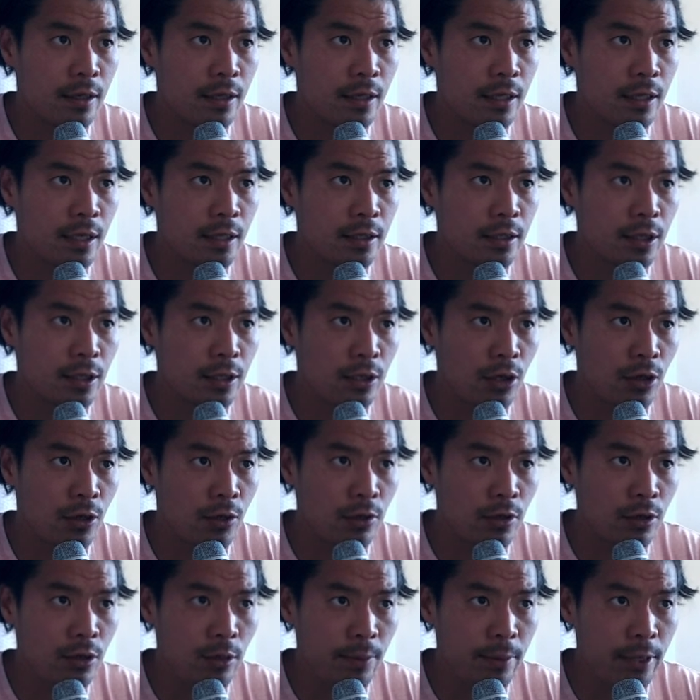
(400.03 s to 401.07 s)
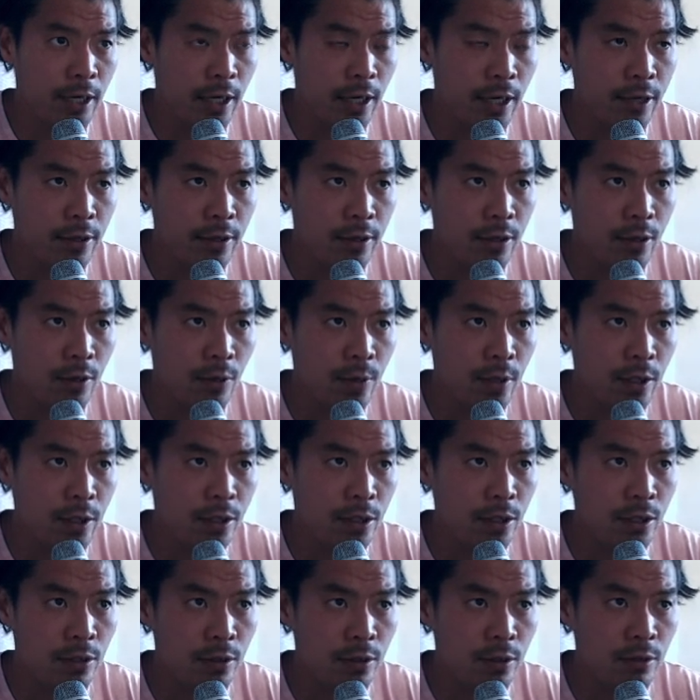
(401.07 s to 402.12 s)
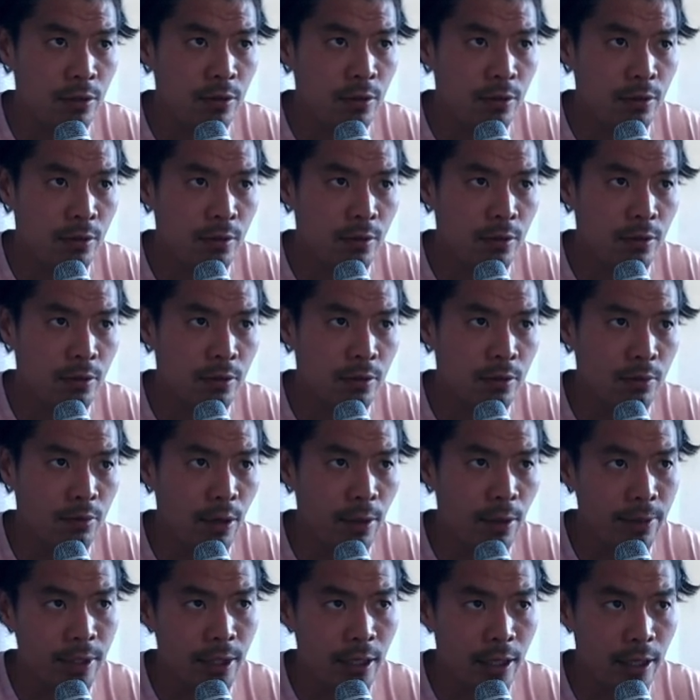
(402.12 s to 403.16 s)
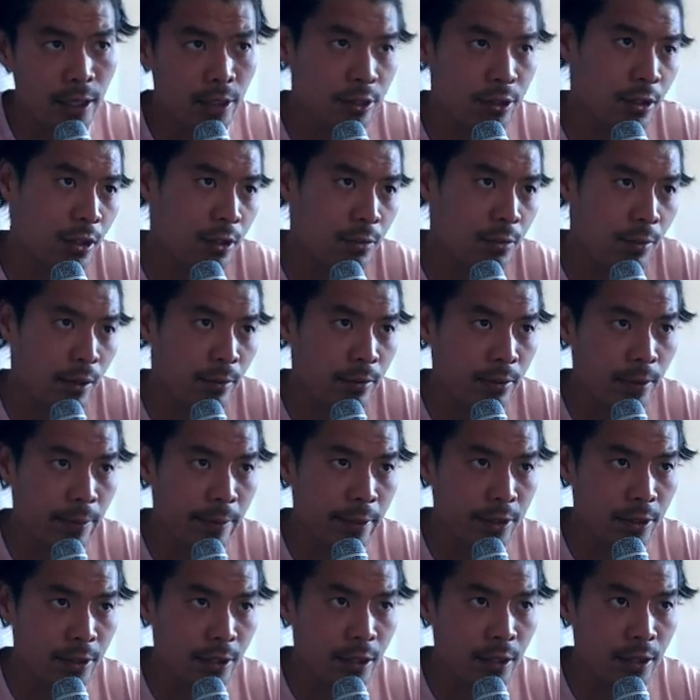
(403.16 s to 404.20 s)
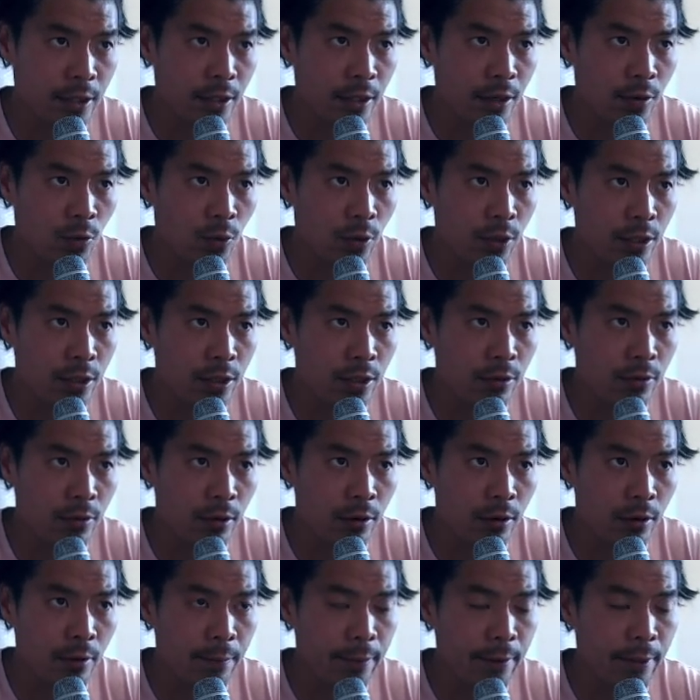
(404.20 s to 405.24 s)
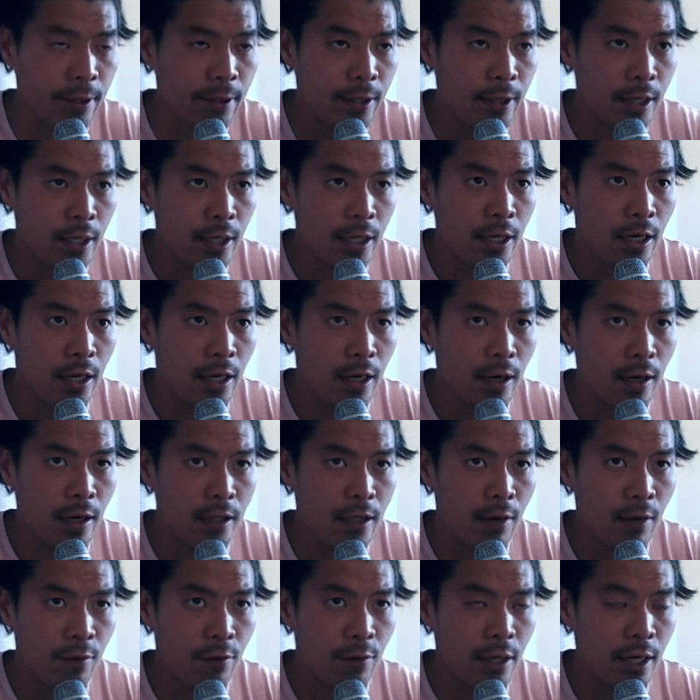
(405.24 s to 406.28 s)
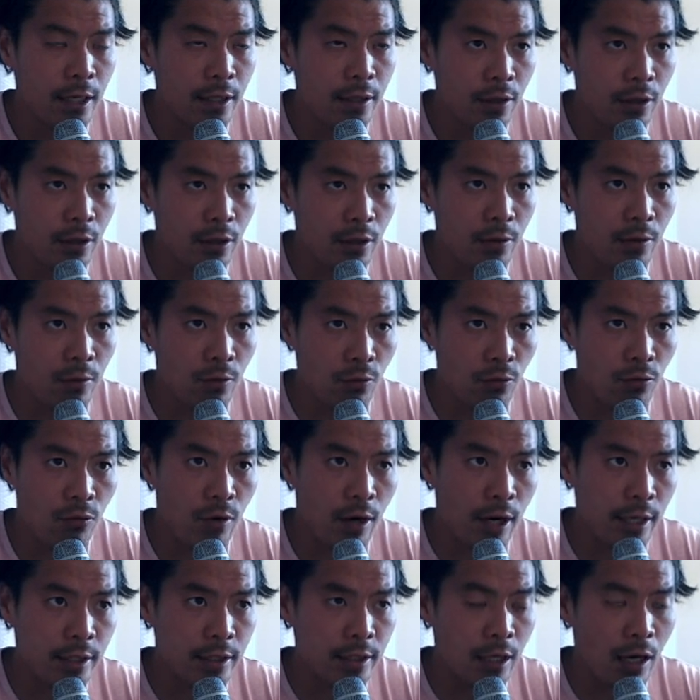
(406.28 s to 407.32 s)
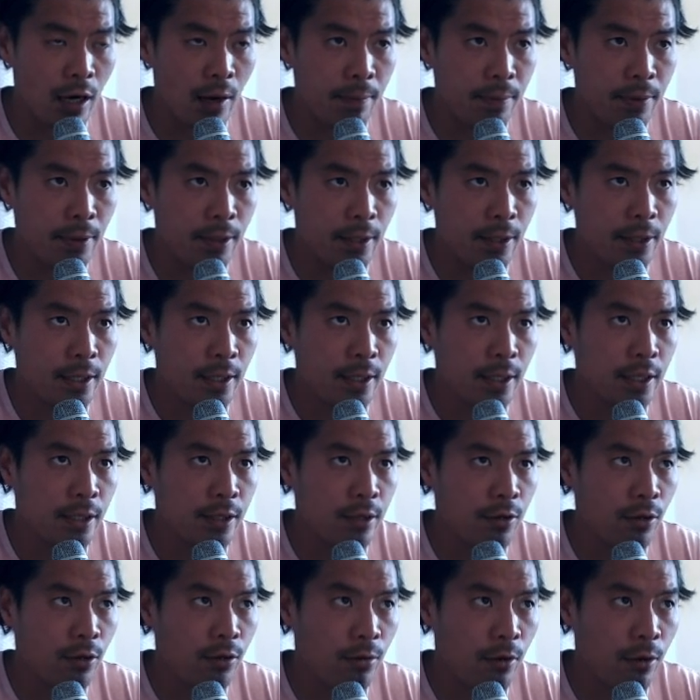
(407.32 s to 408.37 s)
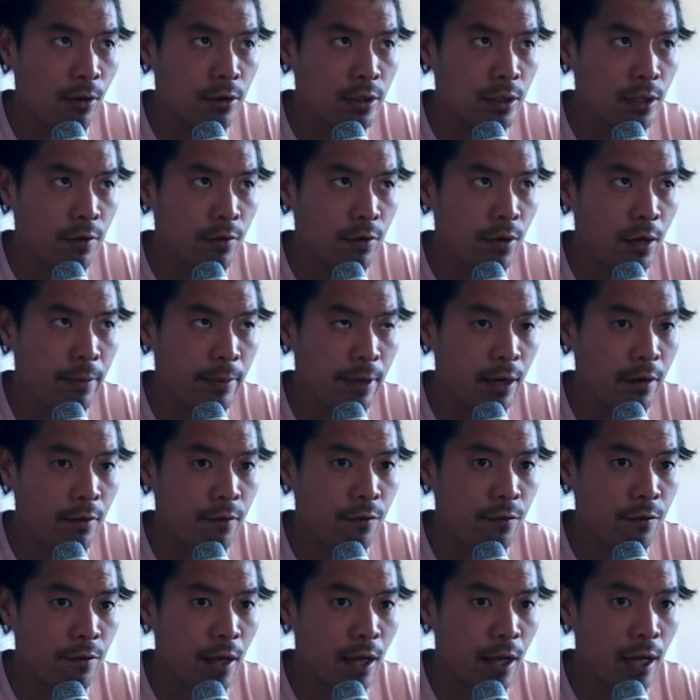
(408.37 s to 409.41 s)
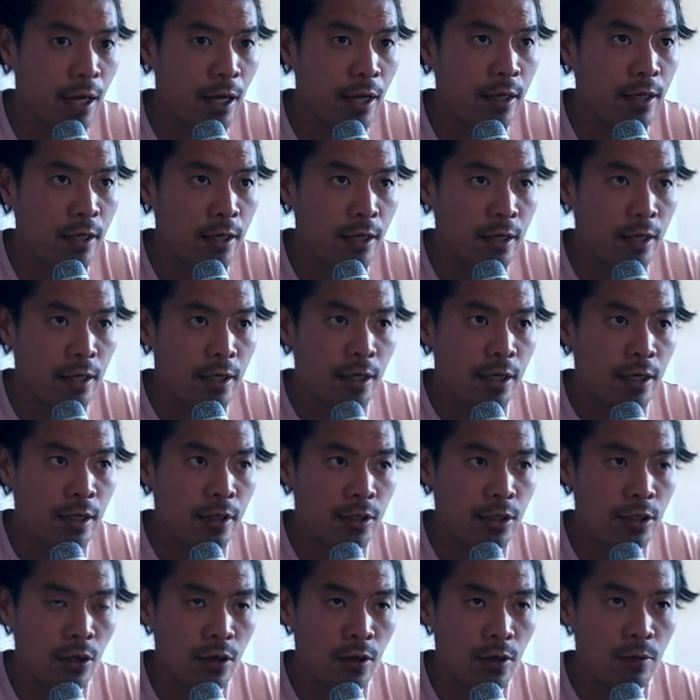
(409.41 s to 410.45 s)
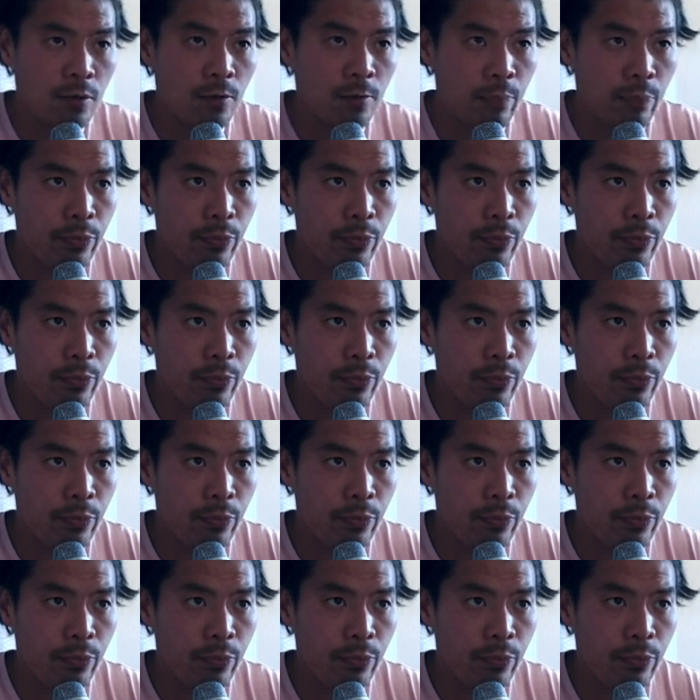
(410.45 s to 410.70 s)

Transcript: it's gonna go a little bit higher than I wanted to. Probably not, actually. That's probably about the height that I wanted to throw it, but it definitely had to rise up into the throw instead of coming out flat. And so